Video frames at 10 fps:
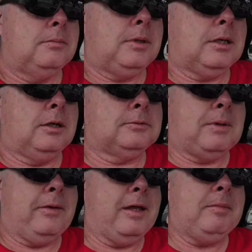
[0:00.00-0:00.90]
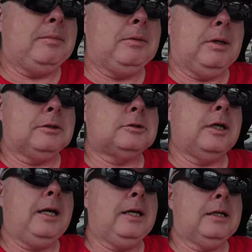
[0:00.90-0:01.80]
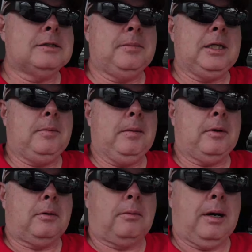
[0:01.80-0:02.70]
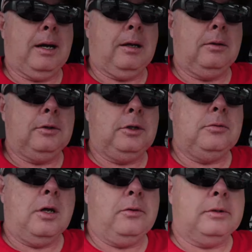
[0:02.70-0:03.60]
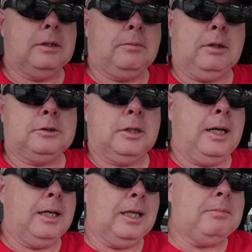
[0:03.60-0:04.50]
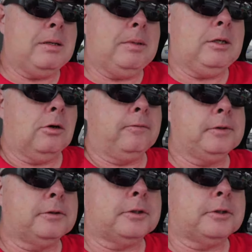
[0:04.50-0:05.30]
because while they may be well trained, it doesn't mean the people around you know that they're well trained, and they may be nervous